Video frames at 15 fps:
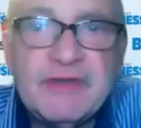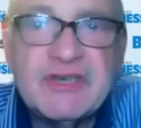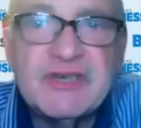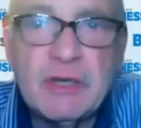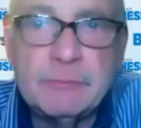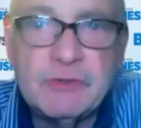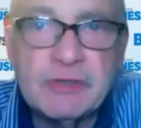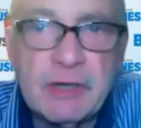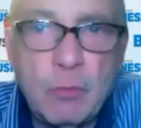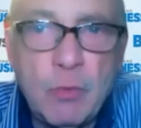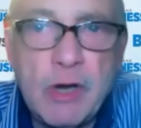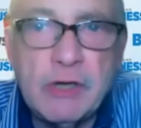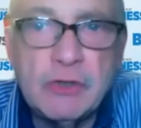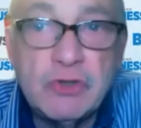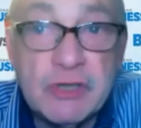this subject, I
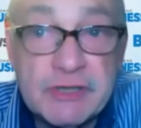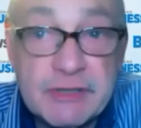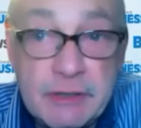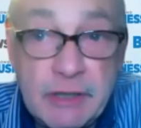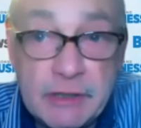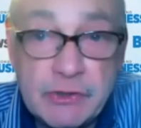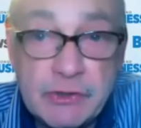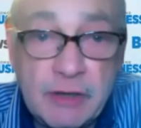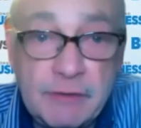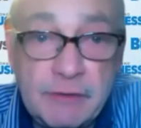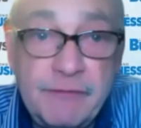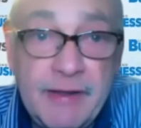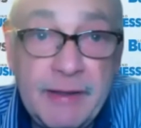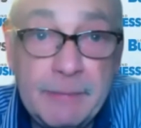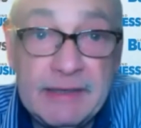want to just touch on
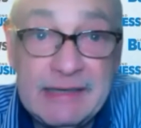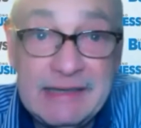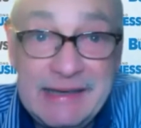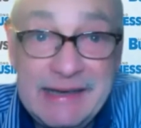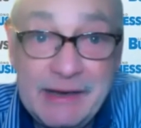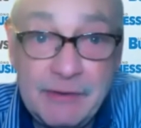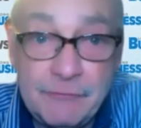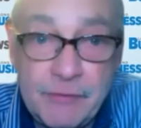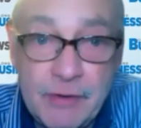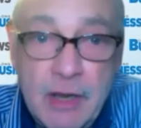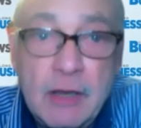family leave.